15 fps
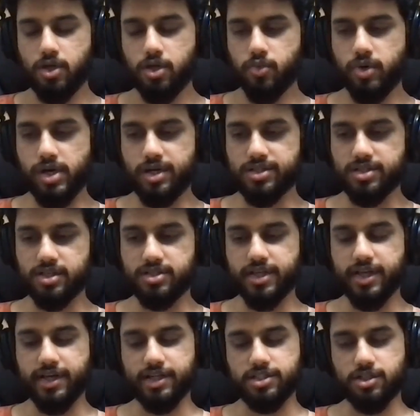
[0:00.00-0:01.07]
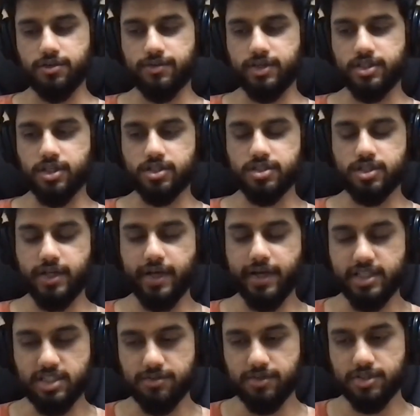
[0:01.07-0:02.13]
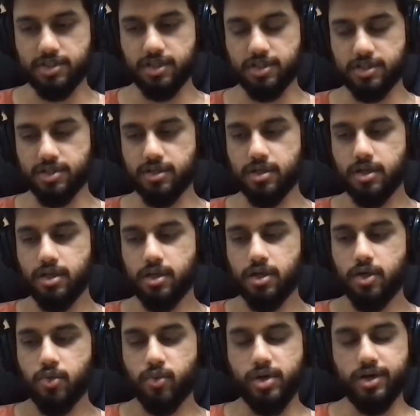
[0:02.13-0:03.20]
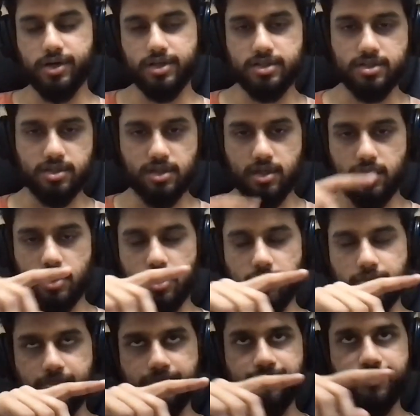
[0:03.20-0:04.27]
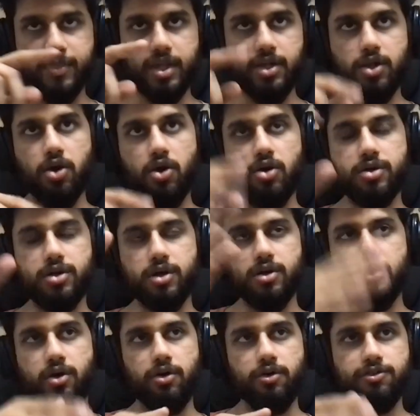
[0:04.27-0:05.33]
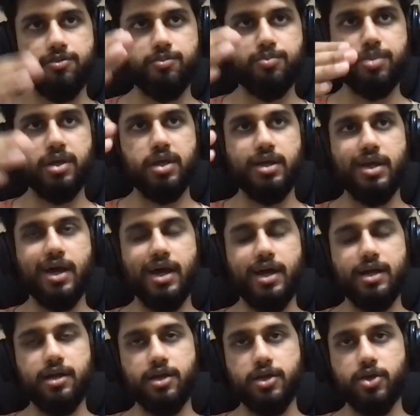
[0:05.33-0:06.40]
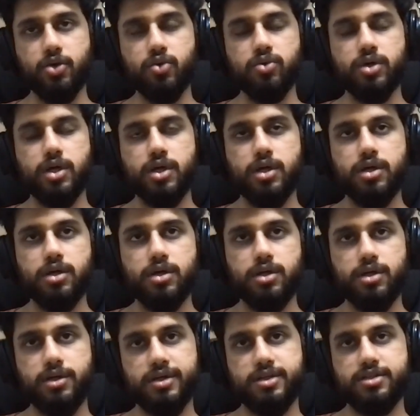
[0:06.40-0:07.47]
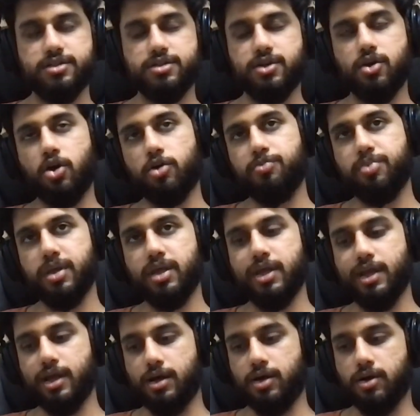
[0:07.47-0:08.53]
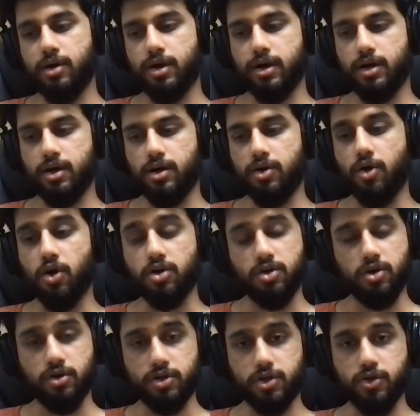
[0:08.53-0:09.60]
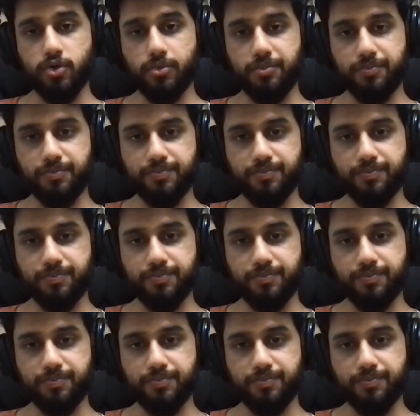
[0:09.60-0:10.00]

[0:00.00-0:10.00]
where it's just negation of conjunction, negation of disjunction, where it is not of P and Q is not P or not Q.